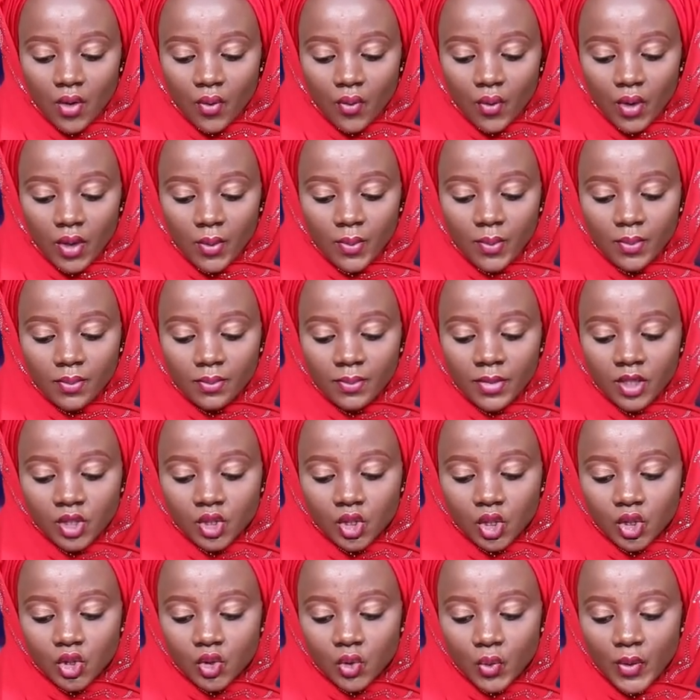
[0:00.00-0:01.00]
will be
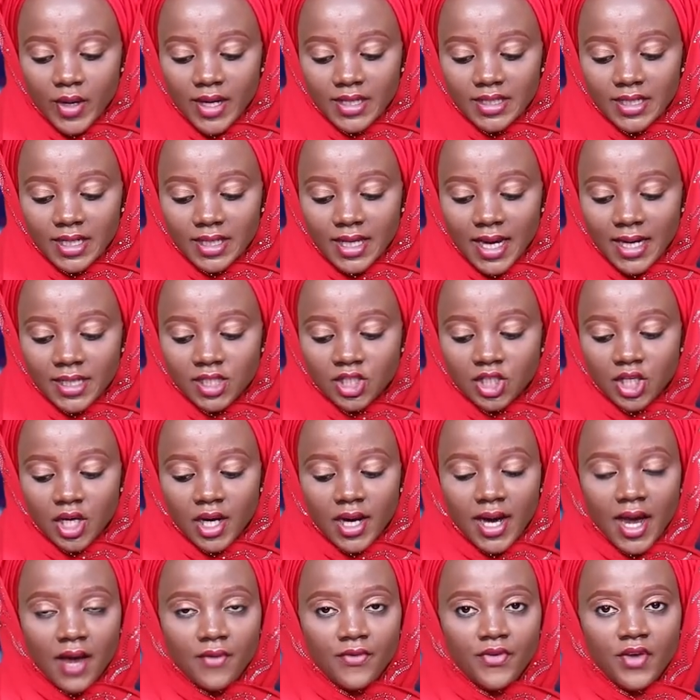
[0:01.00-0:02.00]
situated at
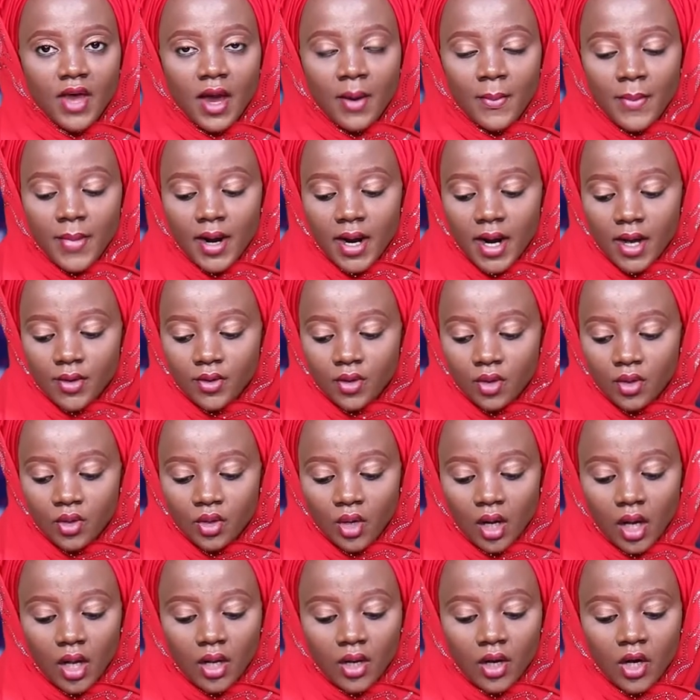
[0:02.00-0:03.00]
Shinkafi and Maradon
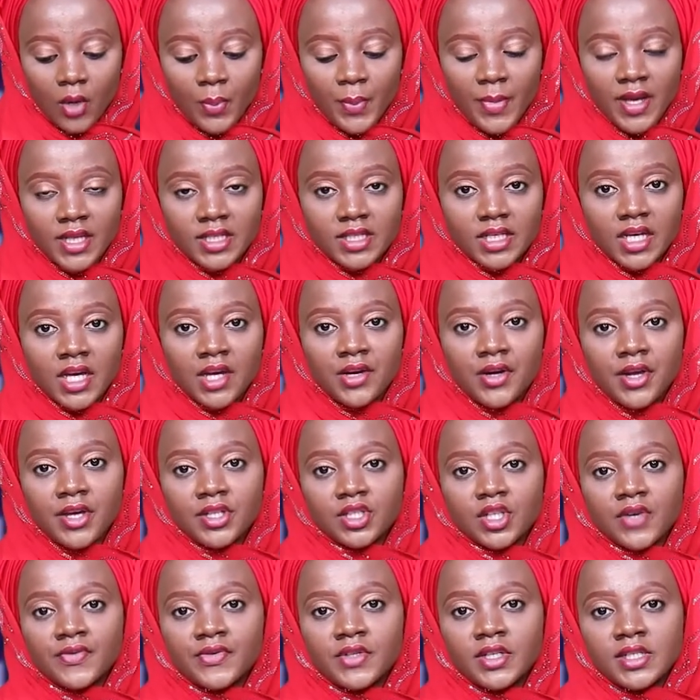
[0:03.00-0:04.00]
local government
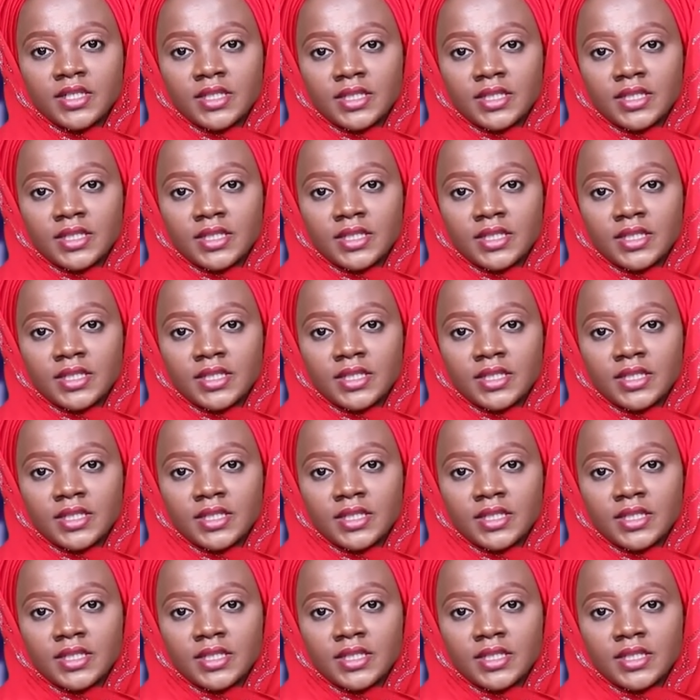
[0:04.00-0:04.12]
areas of the